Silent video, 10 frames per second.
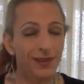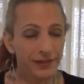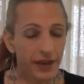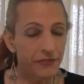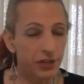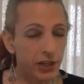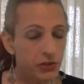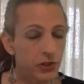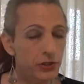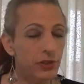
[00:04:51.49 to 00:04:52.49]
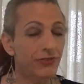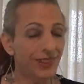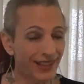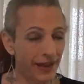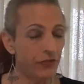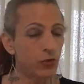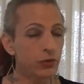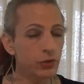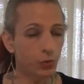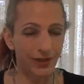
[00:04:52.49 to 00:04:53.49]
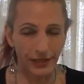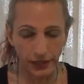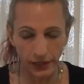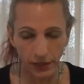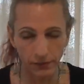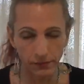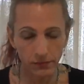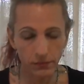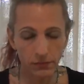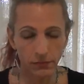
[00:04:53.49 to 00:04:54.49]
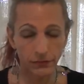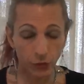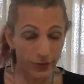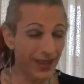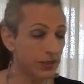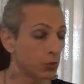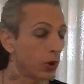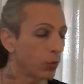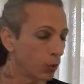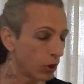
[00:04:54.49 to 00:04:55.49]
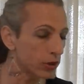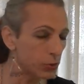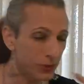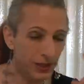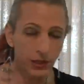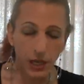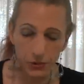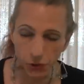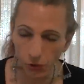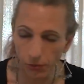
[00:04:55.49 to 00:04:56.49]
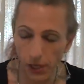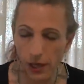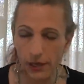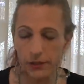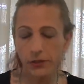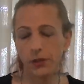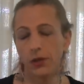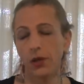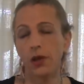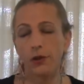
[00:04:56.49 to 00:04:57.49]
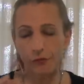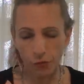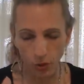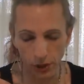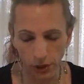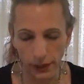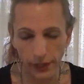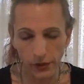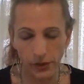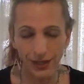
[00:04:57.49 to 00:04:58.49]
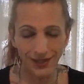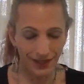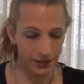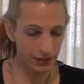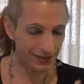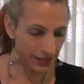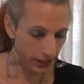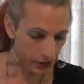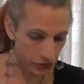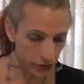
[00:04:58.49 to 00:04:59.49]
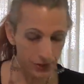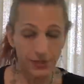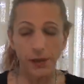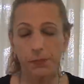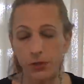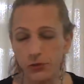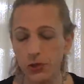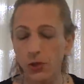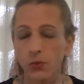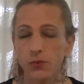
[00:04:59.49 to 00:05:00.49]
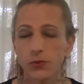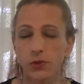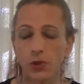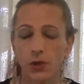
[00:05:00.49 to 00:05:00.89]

Definitions of levels were needed, for that's what works with the logical mind for clarity, in stages, stepping stones.